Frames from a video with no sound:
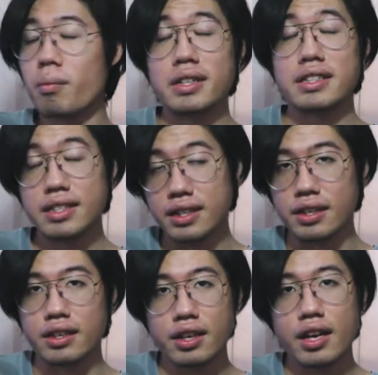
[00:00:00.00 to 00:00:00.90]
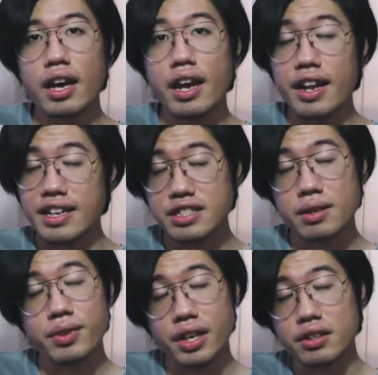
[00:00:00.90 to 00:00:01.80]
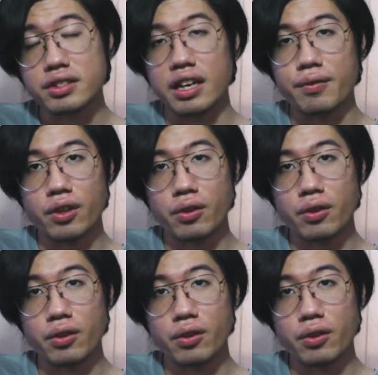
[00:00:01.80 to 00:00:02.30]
But then, there's something else I have